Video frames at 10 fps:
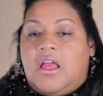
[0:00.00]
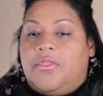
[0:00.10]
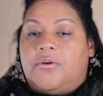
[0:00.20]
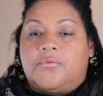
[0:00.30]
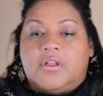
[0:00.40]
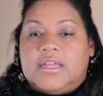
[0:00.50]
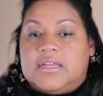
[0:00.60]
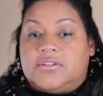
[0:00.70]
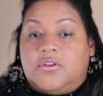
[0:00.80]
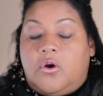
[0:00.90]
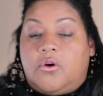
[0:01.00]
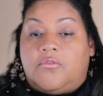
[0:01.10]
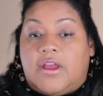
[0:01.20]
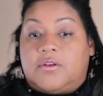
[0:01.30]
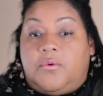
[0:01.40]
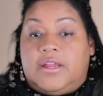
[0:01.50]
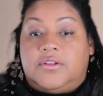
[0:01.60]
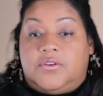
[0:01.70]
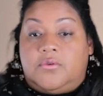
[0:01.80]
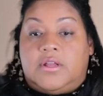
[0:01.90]
There really is no correct way
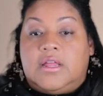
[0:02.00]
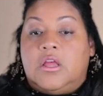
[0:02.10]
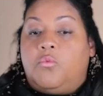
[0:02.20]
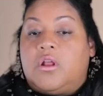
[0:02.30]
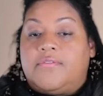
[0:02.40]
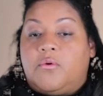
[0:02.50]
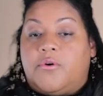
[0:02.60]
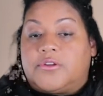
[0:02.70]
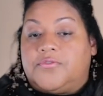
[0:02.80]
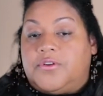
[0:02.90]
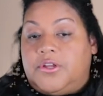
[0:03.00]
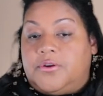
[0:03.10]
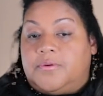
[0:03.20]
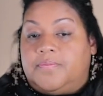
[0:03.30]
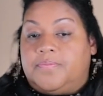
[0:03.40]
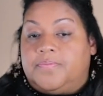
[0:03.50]
to do it, whatever works for you.